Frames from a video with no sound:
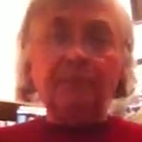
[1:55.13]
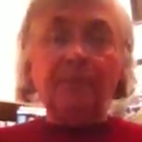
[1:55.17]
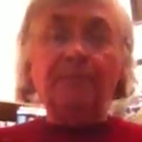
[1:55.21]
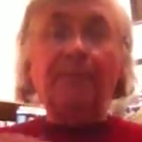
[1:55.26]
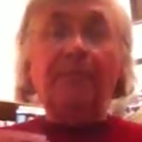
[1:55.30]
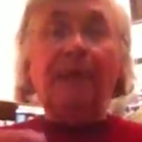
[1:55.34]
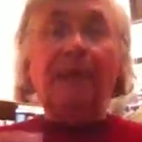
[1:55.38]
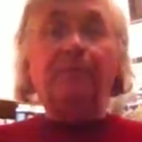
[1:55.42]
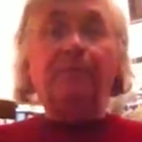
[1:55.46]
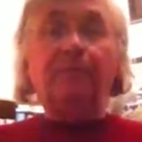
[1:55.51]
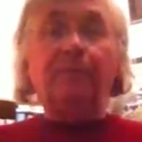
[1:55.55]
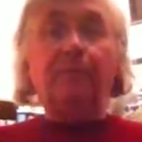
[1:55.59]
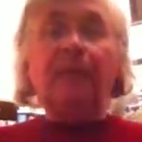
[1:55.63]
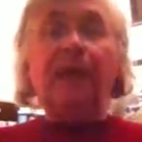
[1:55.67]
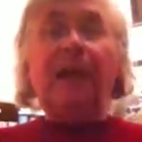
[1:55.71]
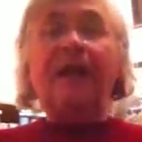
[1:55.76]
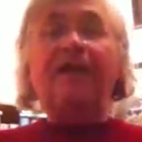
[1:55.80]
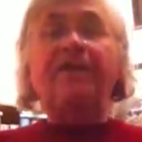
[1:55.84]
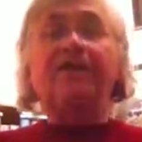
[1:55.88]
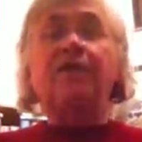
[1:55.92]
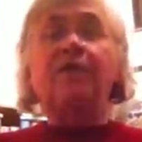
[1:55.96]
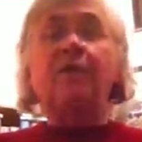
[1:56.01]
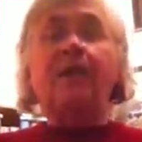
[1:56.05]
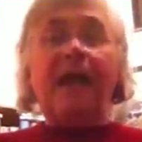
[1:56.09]
Now, the
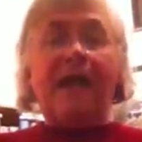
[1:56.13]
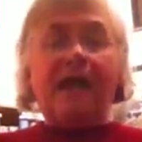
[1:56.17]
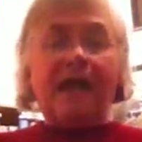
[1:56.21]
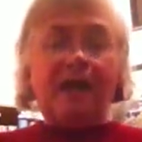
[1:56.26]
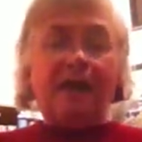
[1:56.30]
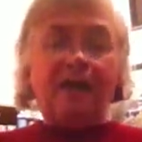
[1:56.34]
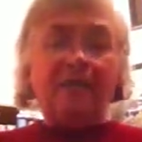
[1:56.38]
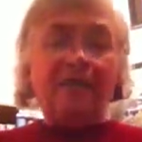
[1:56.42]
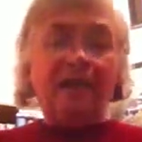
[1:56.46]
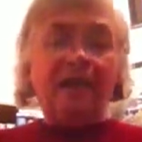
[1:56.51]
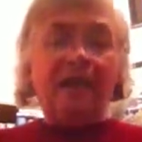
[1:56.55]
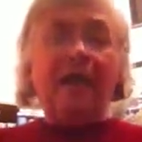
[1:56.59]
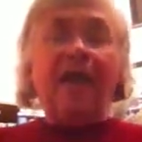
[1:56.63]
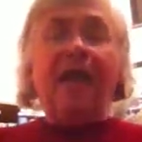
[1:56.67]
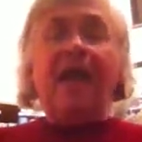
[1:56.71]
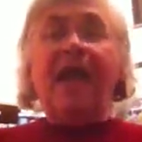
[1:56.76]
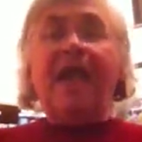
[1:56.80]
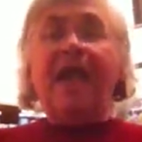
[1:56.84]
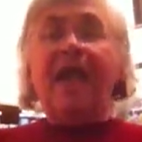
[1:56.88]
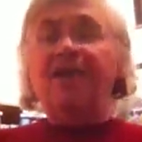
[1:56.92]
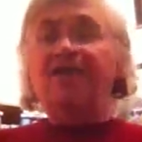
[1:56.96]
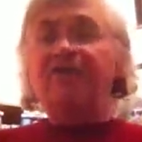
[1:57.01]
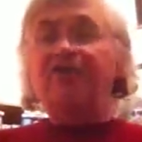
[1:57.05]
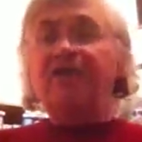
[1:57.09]
block you have
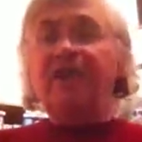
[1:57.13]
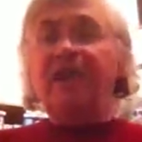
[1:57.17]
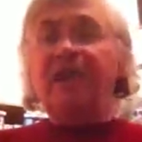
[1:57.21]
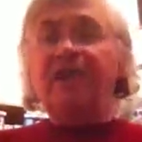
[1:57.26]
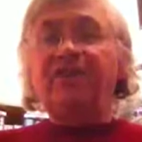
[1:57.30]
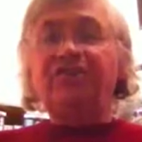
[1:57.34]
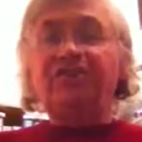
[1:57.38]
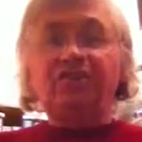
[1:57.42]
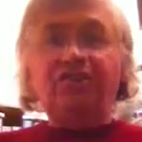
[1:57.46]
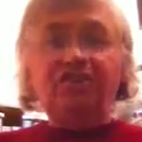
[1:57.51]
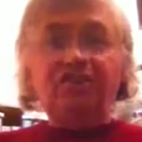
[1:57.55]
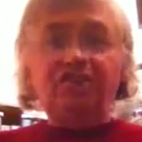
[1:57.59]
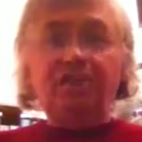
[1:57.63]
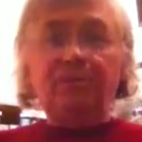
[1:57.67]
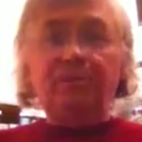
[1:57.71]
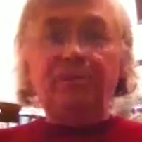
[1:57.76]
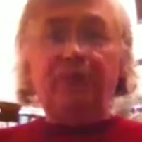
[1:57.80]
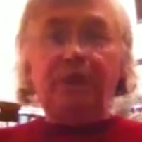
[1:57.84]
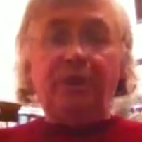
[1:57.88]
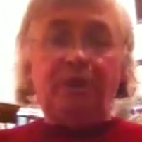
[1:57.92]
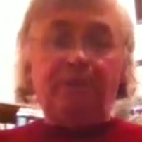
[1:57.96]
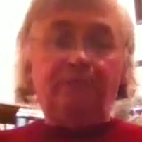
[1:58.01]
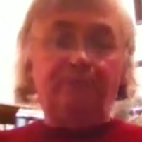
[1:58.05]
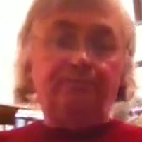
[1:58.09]
actually has a
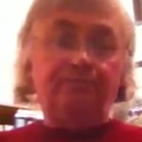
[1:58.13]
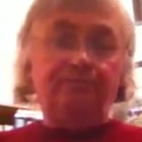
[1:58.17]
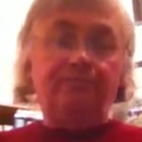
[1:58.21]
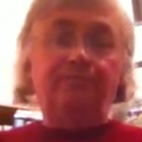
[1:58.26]
chimney.